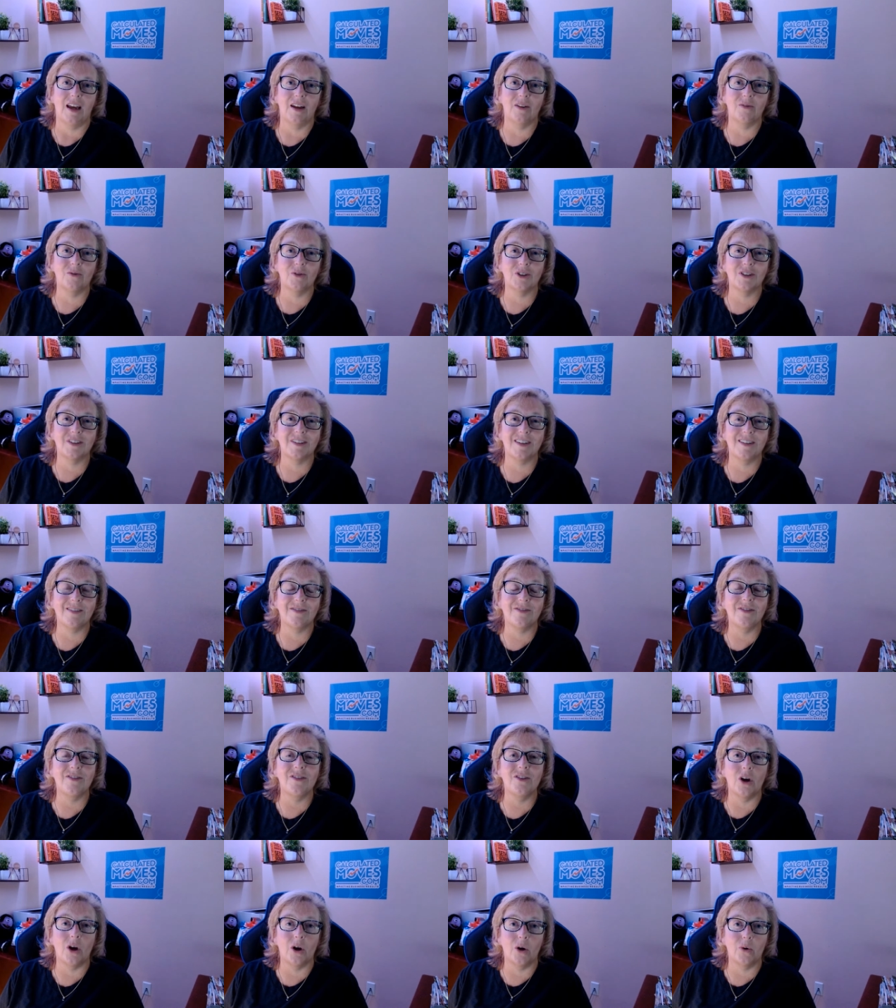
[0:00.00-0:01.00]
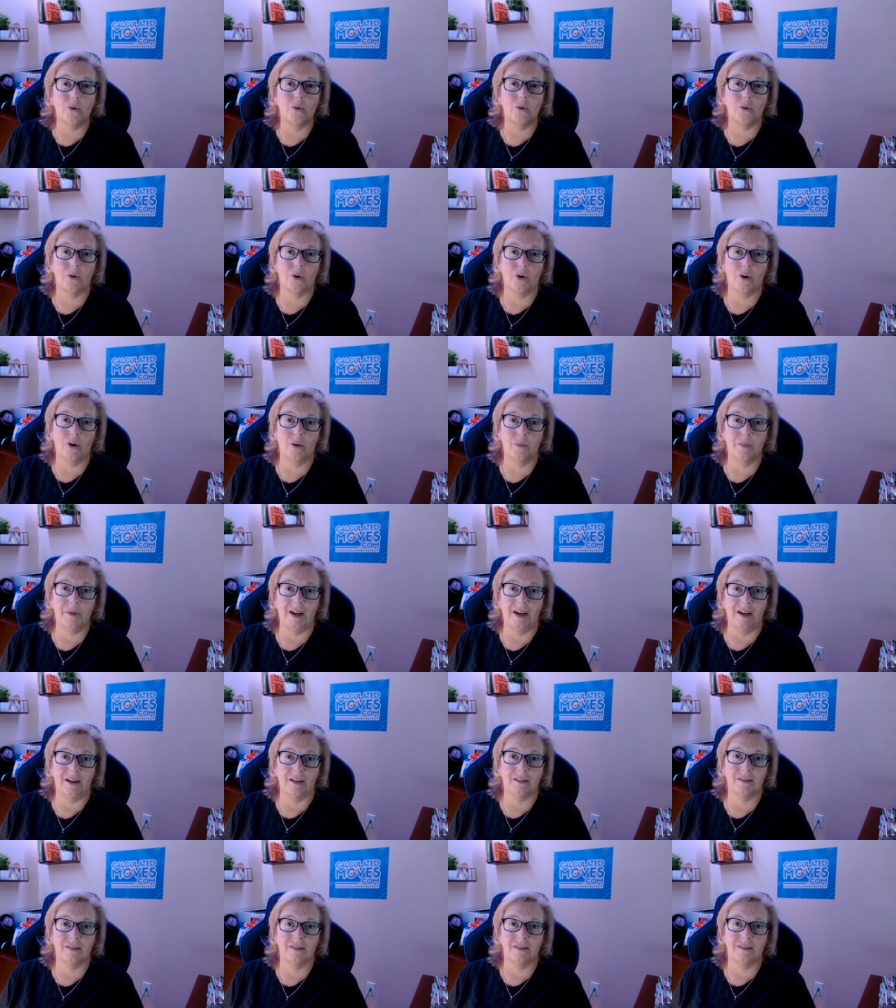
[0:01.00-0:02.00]
and received no
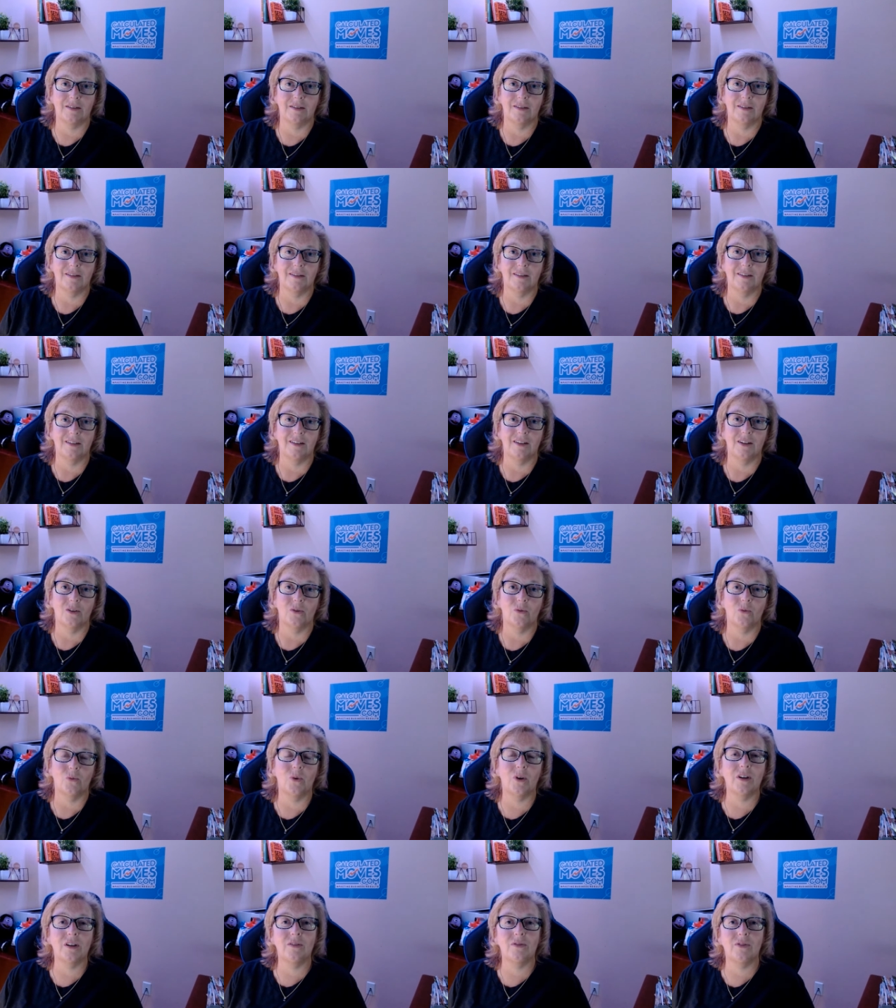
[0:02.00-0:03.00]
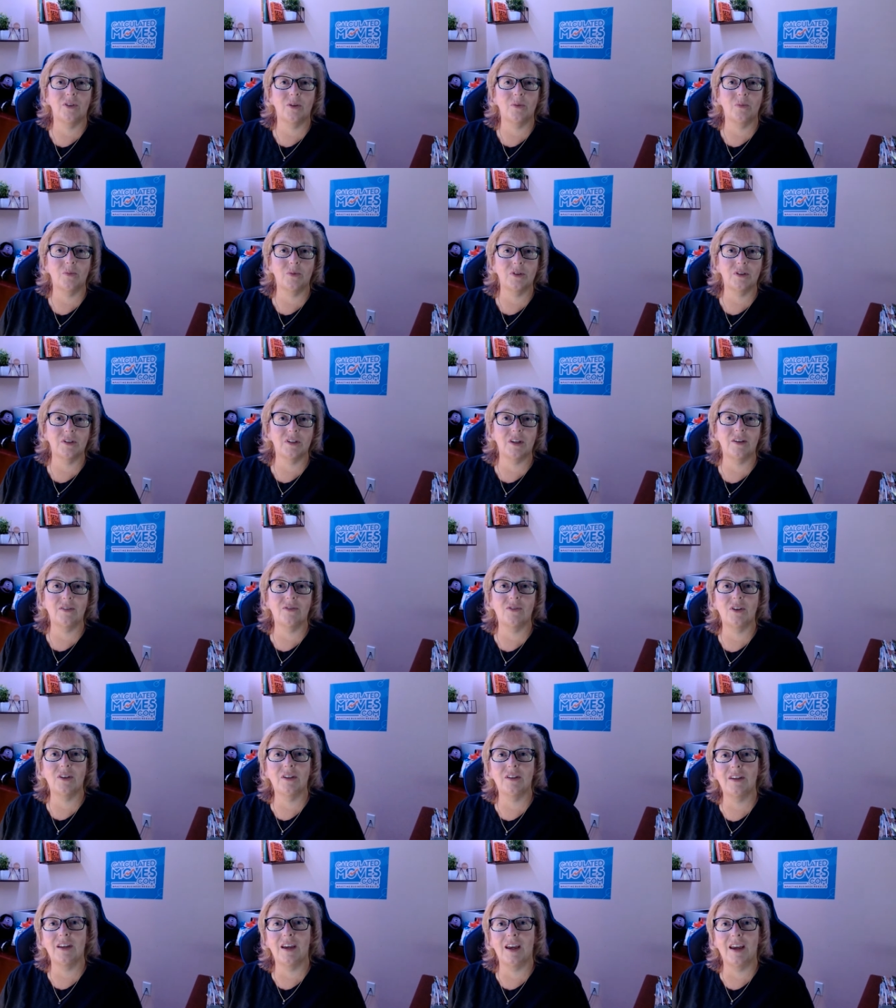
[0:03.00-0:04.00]
callbacks. One of them was
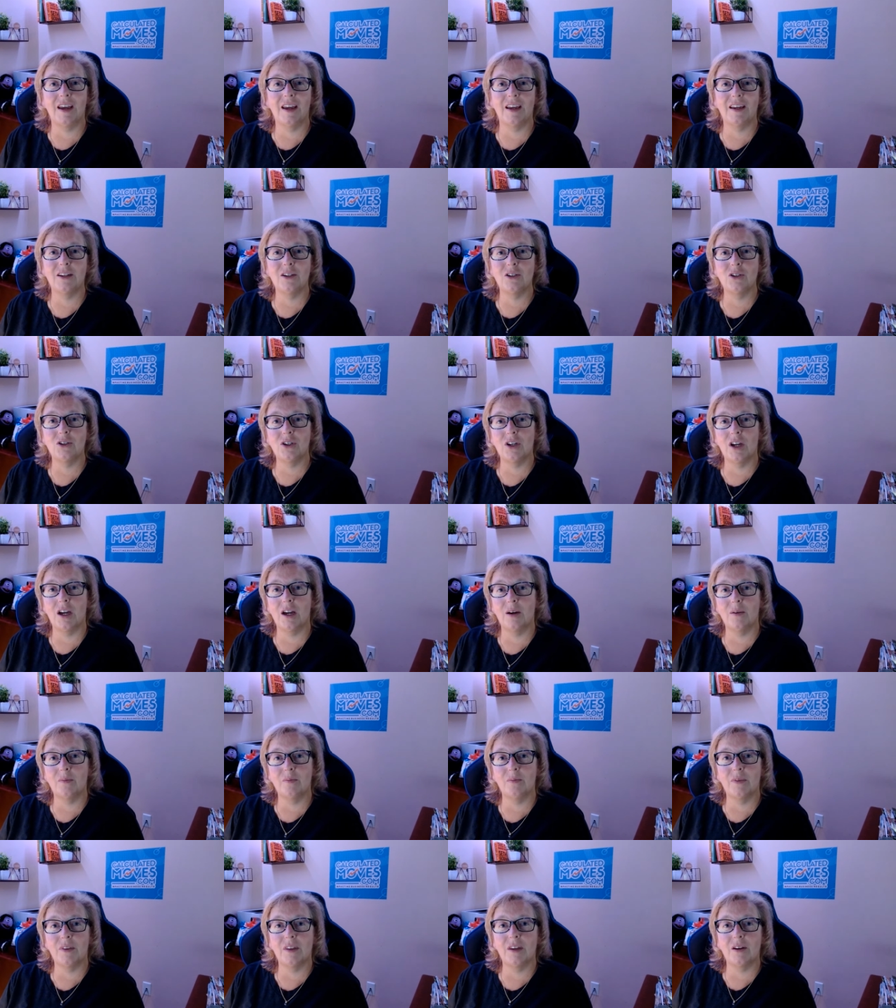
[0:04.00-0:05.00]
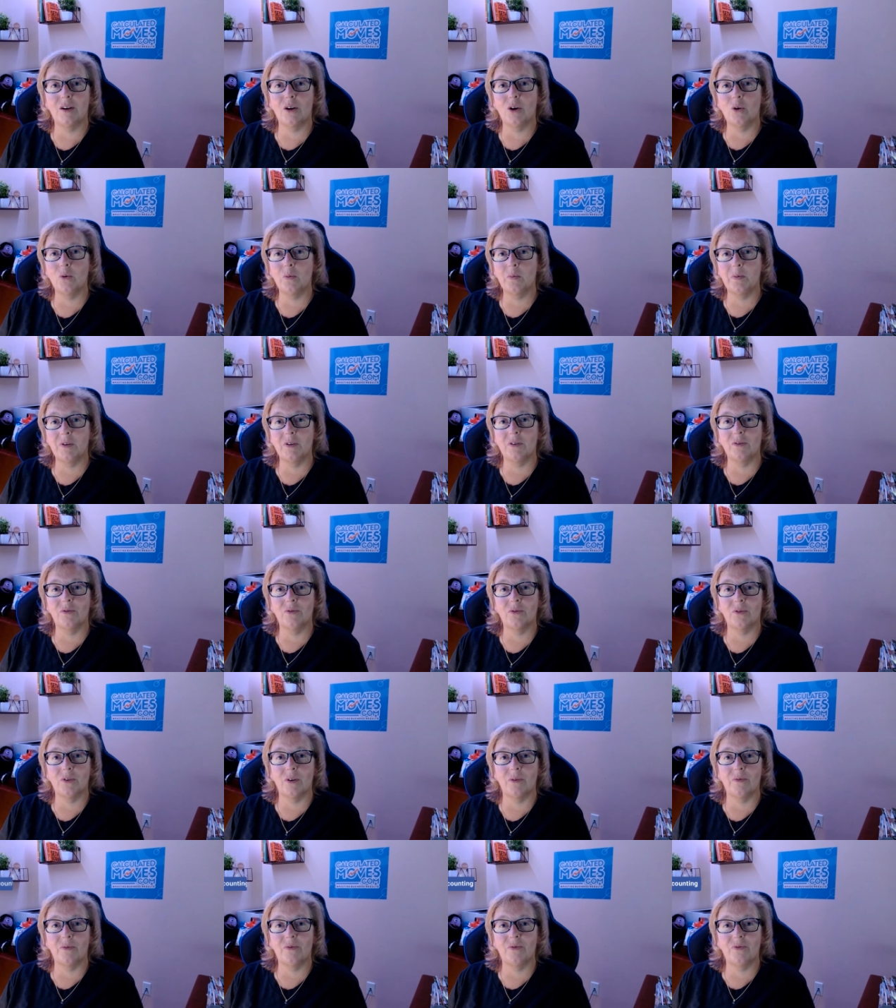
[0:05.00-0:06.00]
even a shop that opened
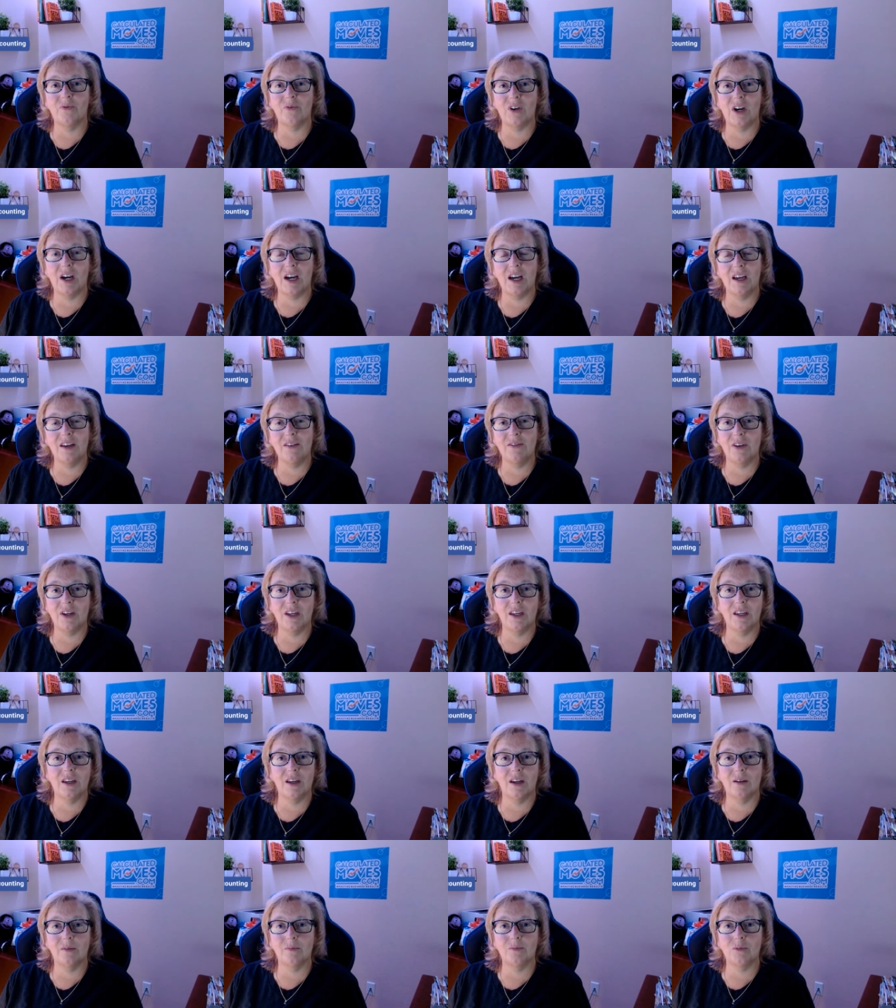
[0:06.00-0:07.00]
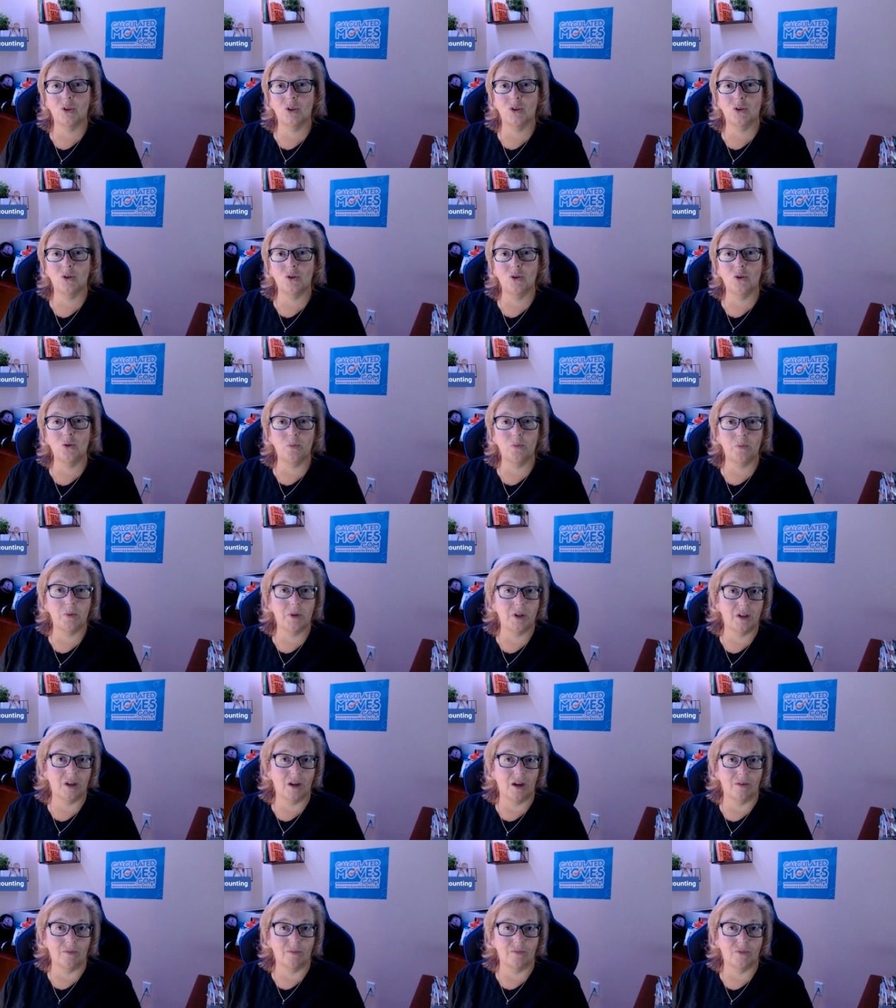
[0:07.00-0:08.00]
from 5 a.m. to 2
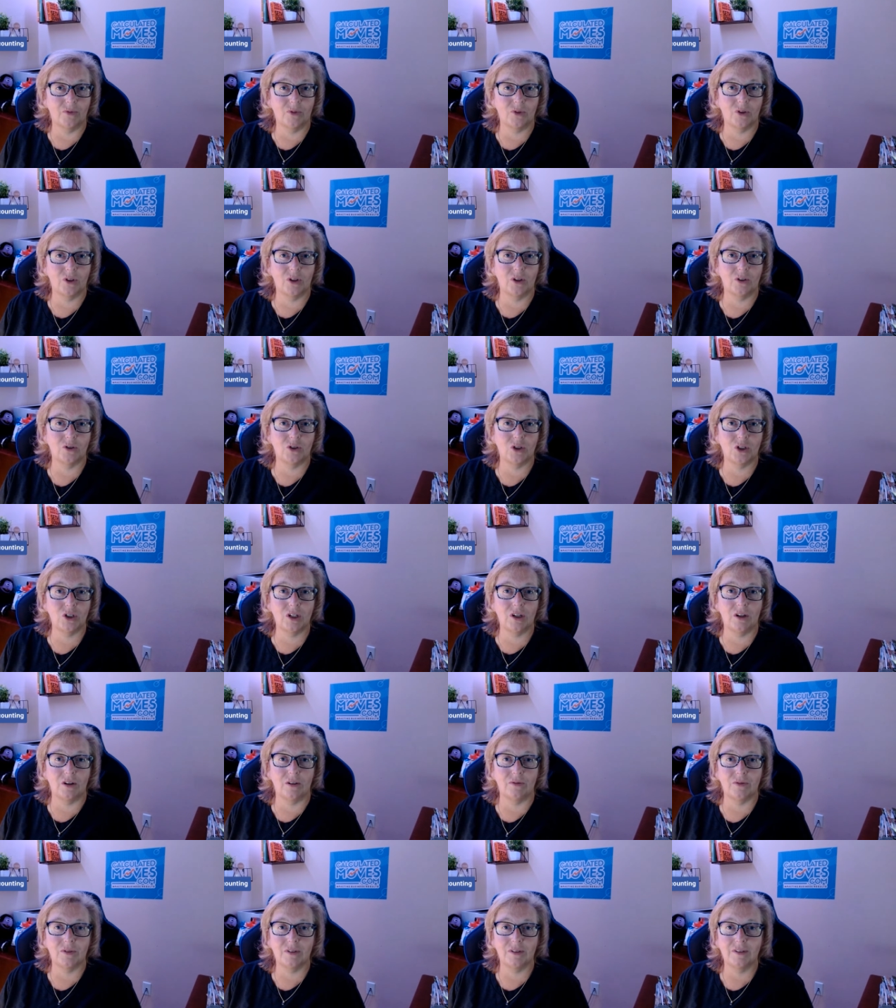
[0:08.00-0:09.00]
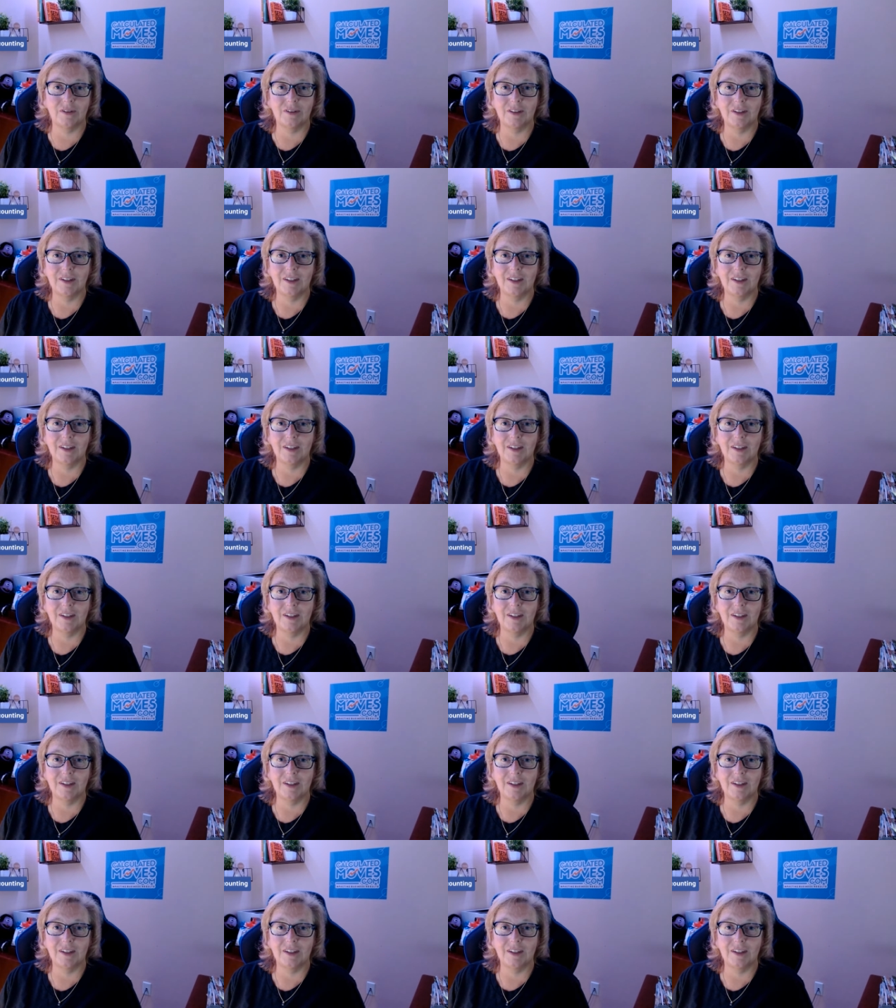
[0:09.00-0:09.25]
p.m. for their shift.